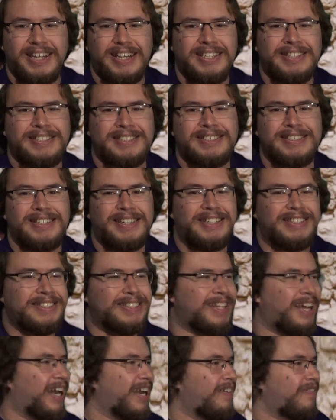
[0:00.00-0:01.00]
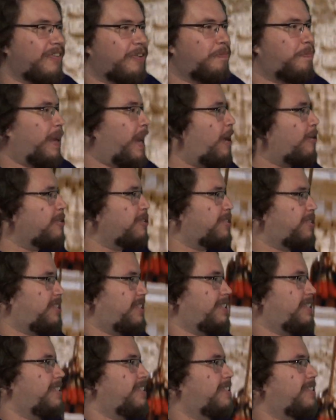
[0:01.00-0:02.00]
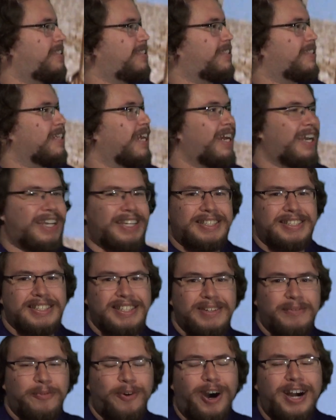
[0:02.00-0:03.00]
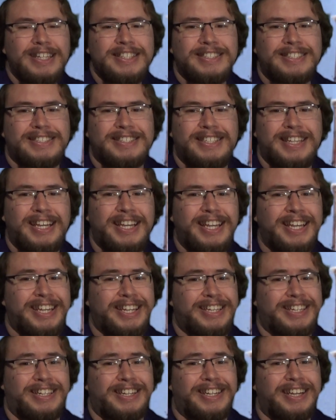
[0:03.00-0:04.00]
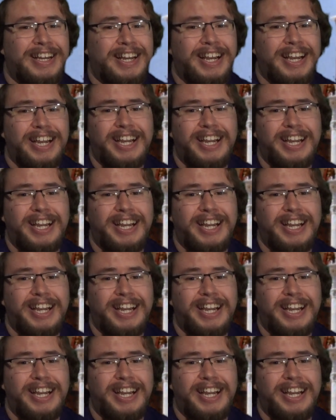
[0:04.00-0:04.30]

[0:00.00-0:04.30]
it's it's not even about Jesus. He's in one scene.